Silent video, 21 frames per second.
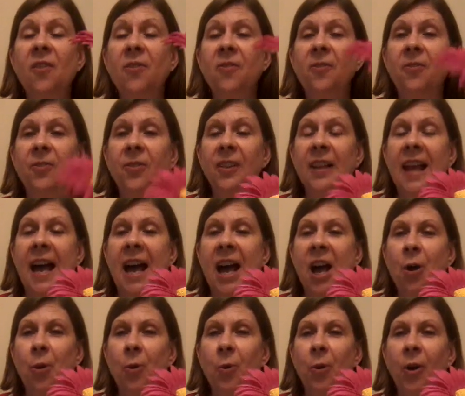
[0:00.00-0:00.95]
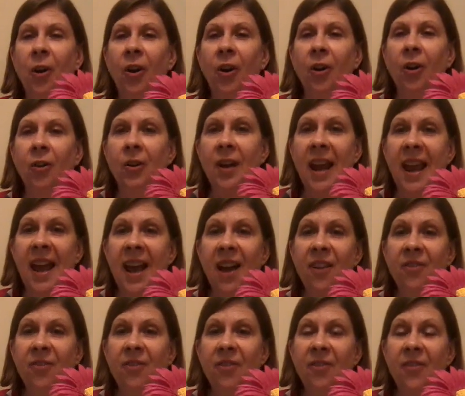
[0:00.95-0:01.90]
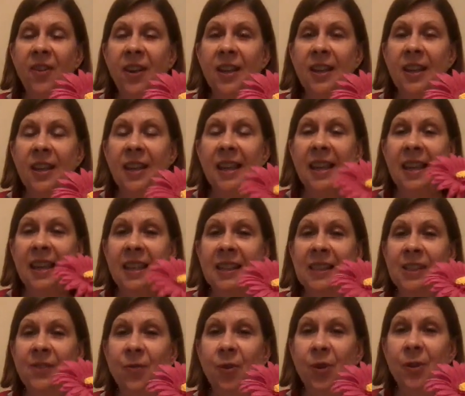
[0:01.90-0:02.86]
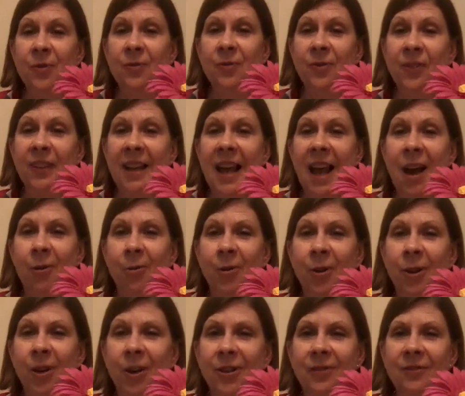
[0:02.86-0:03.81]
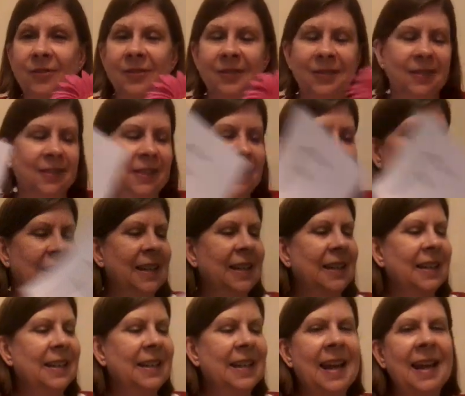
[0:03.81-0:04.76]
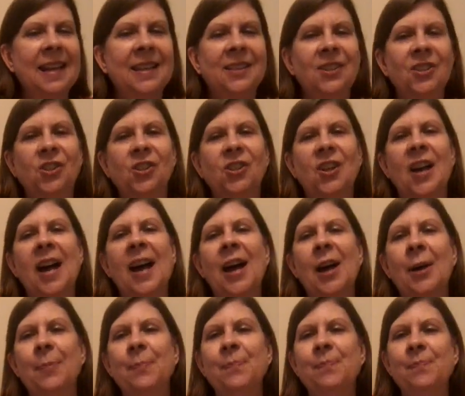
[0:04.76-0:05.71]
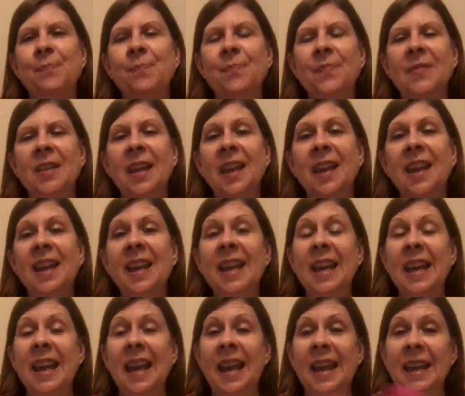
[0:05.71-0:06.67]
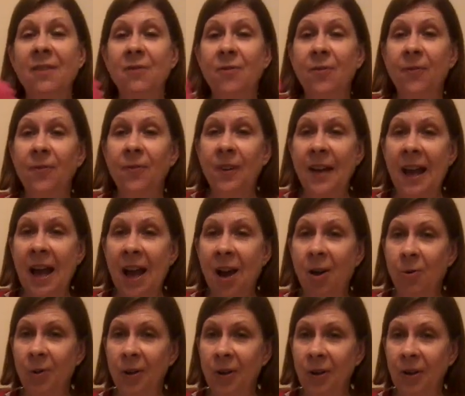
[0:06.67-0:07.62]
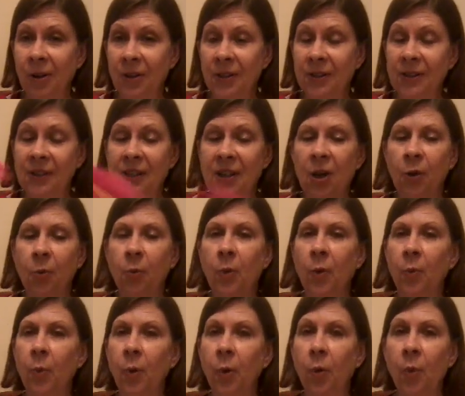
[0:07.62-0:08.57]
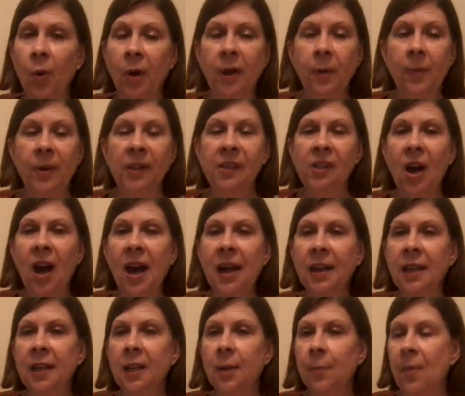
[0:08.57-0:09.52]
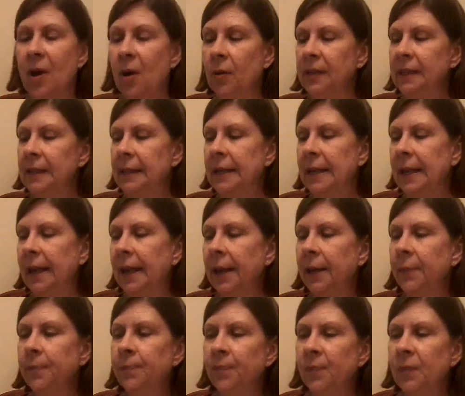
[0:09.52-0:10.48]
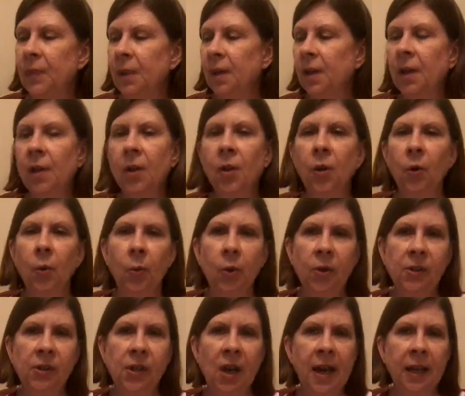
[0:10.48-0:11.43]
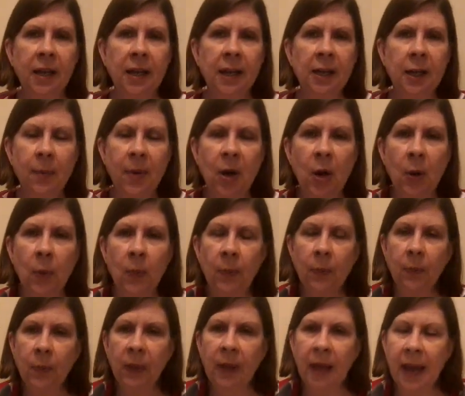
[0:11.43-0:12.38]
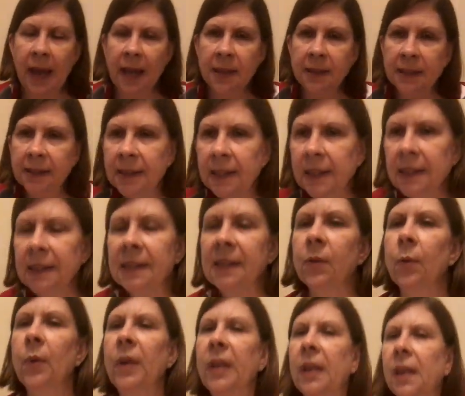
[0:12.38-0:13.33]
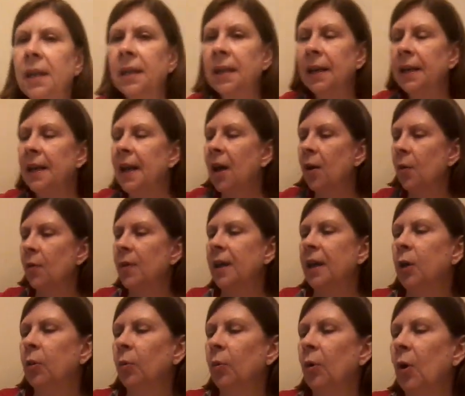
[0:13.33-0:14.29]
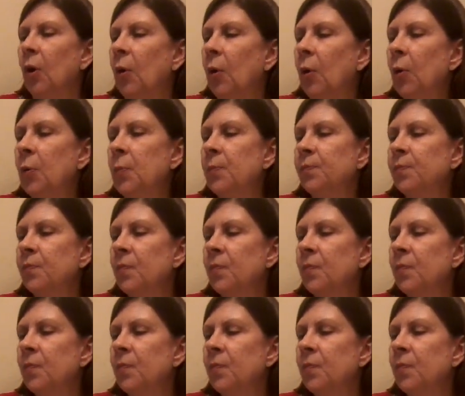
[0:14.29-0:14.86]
Flower. F is for flower. Nice job. And flowers are what we're going to be talking about today. We're talking about plants this week and how they grow.